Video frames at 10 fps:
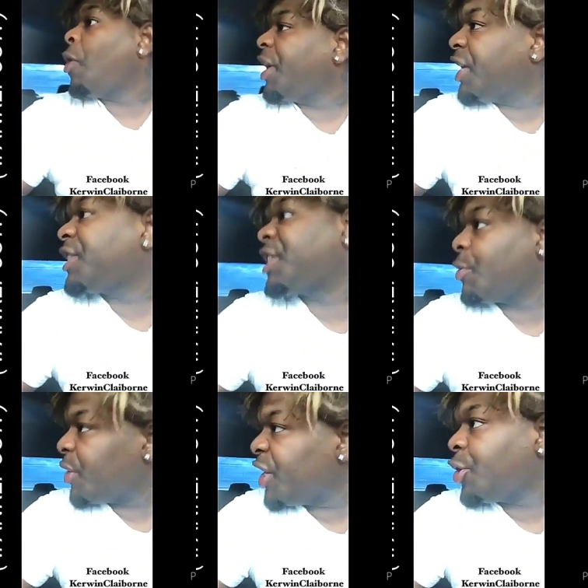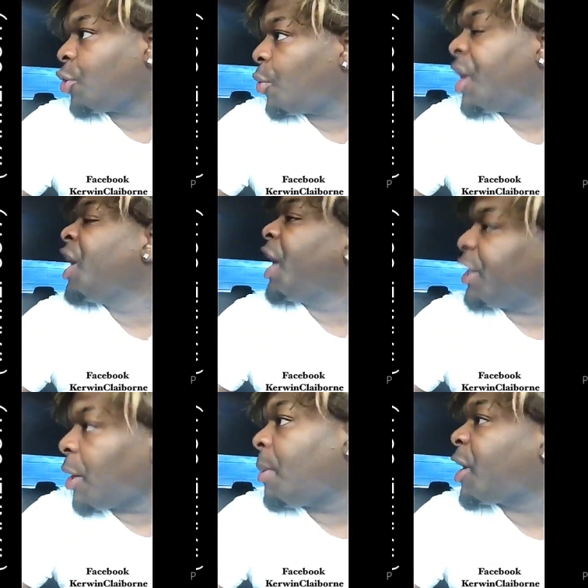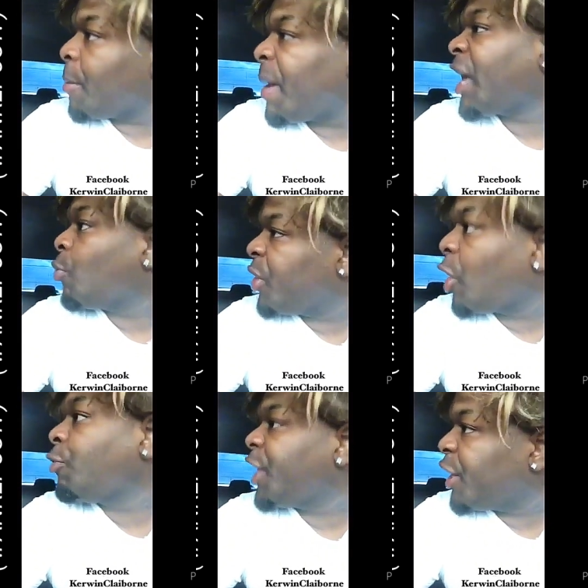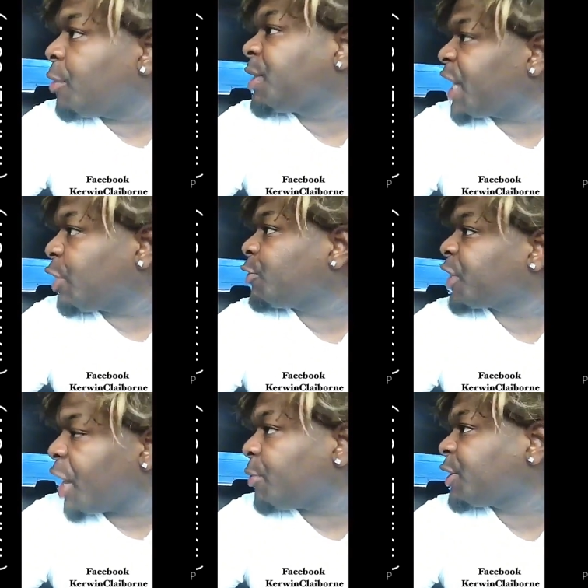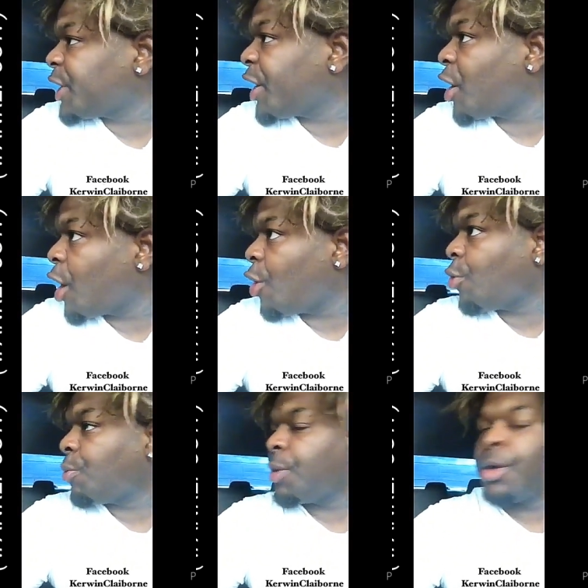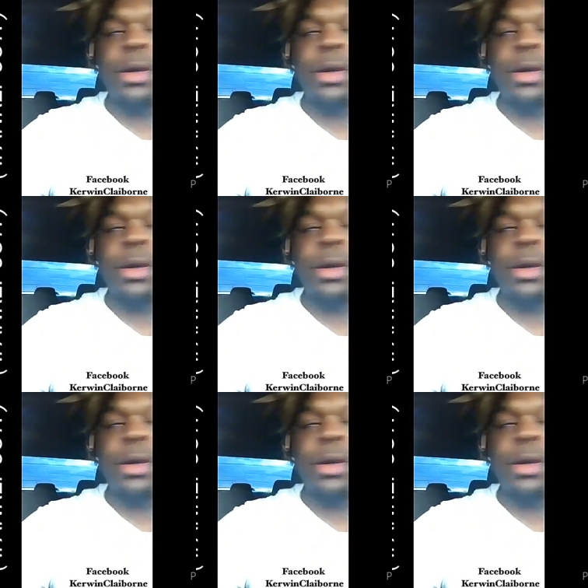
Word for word: go in here and see what he doing, and I'm gonna come back and we gonna leave him. Take your scary tail home.